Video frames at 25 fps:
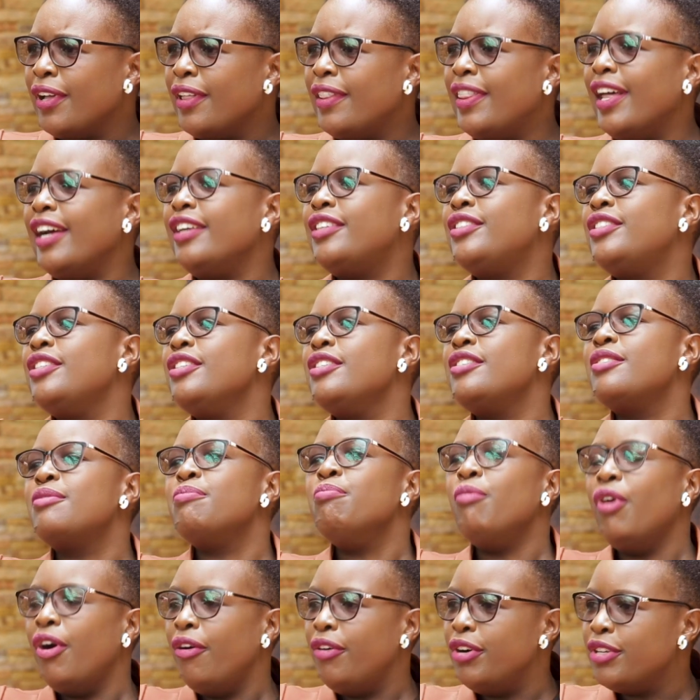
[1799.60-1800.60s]
that she's
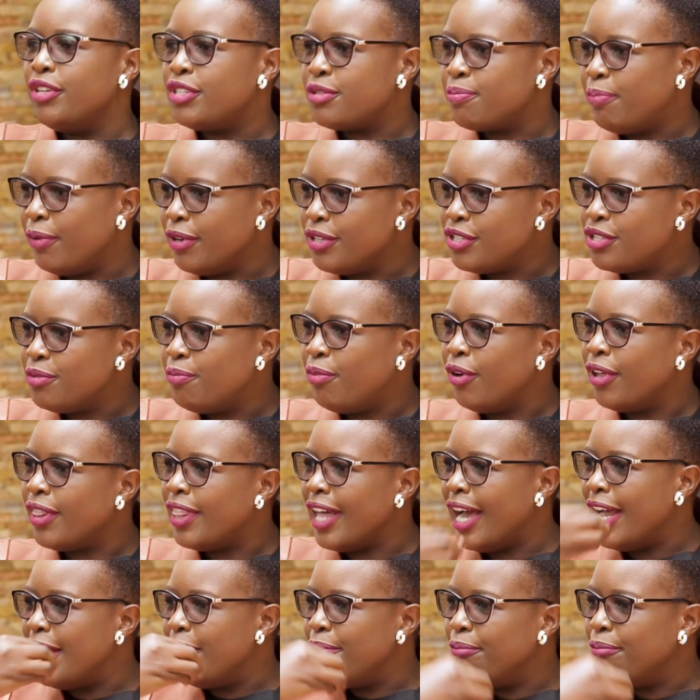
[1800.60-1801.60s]
more responsible
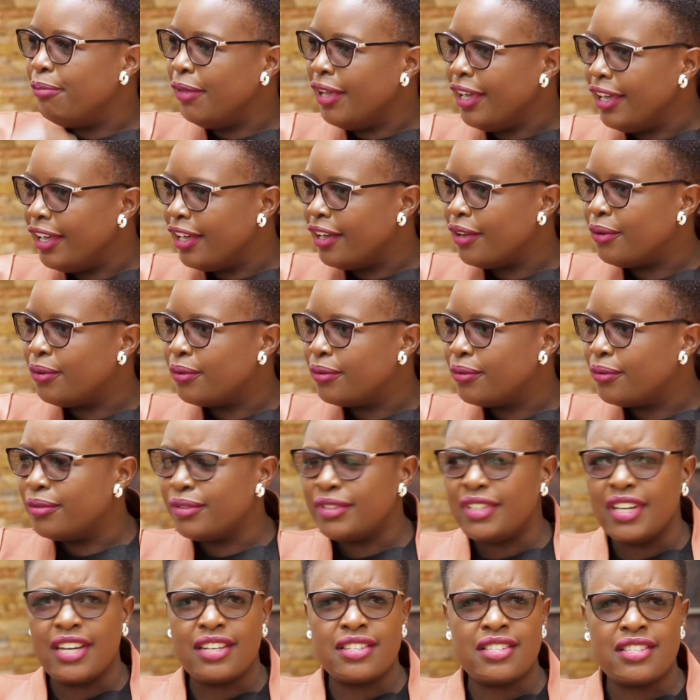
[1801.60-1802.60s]
than me, who
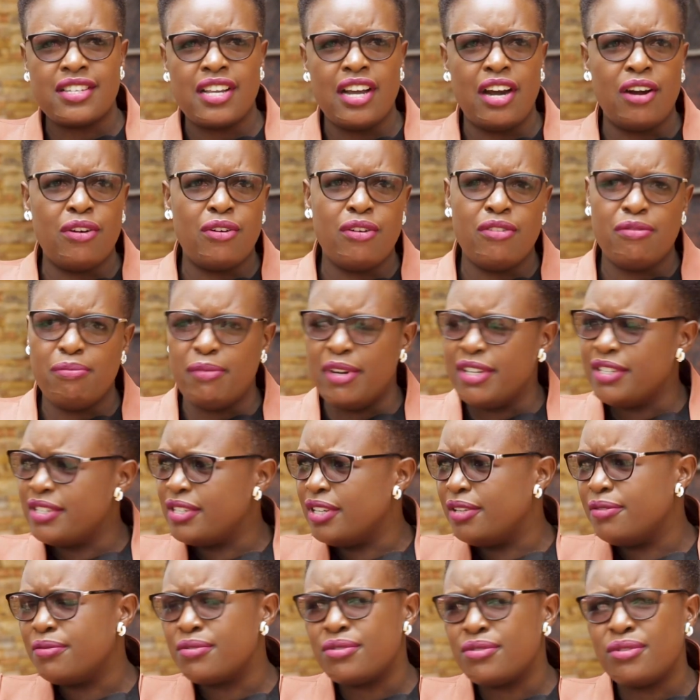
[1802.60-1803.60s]
takes care of
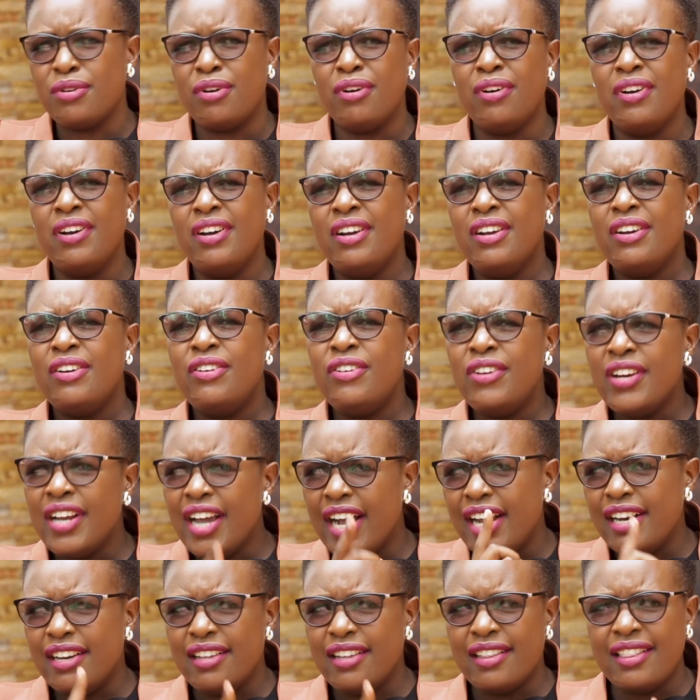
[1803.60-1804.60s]
myself? So
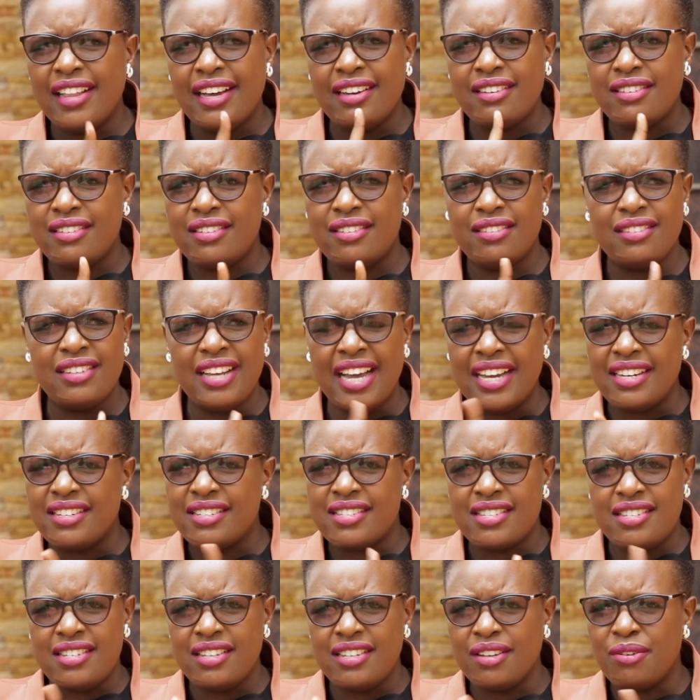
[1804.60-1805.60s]
really, that
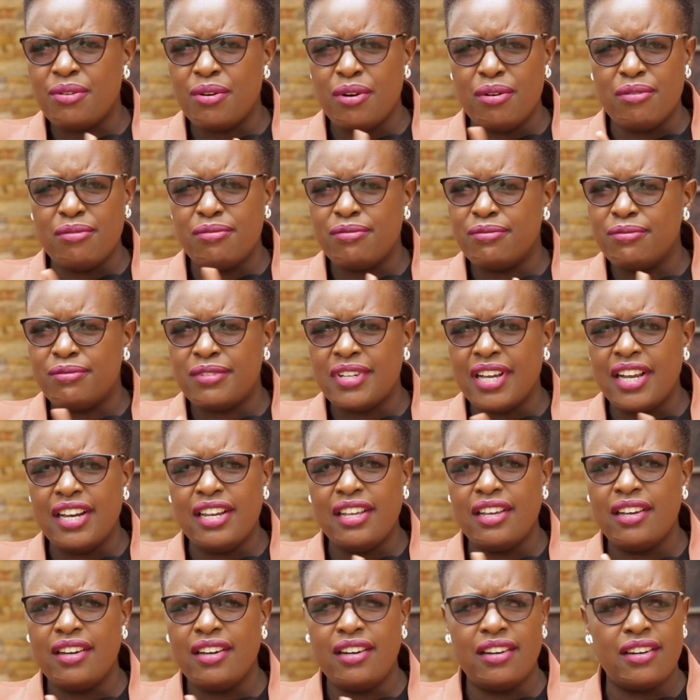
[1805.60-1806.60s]
yardstick of
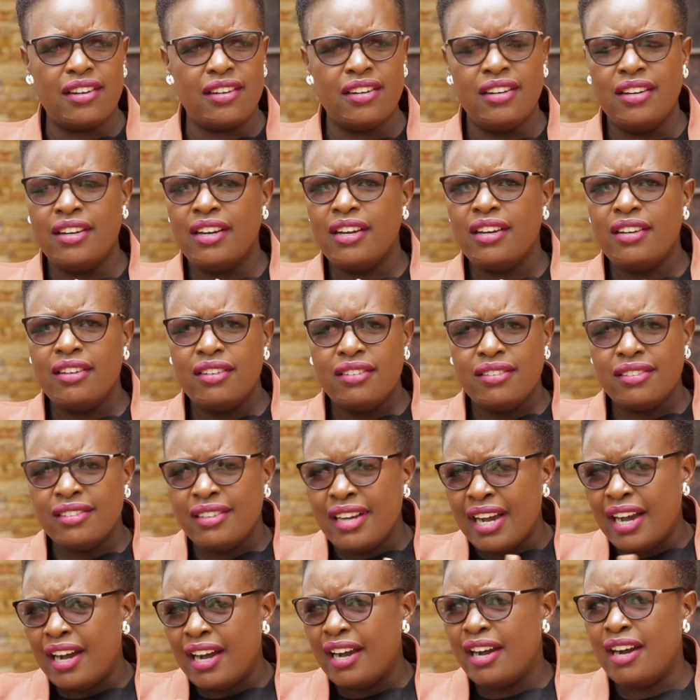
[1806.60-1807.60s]
telling
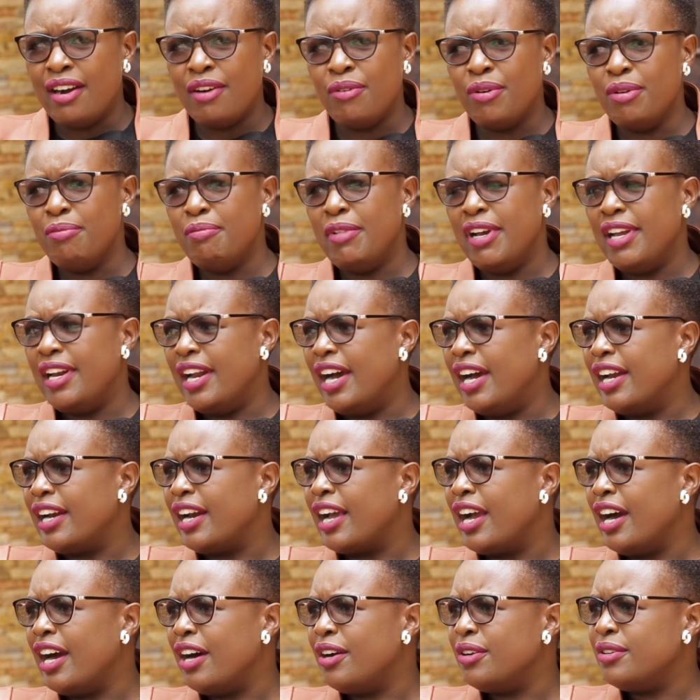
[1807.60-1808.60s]
women
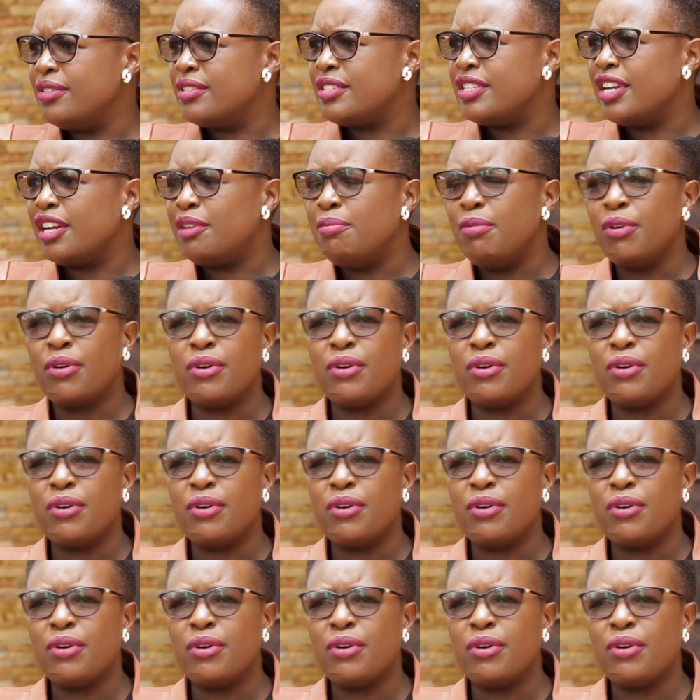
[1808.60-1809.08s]
and girls that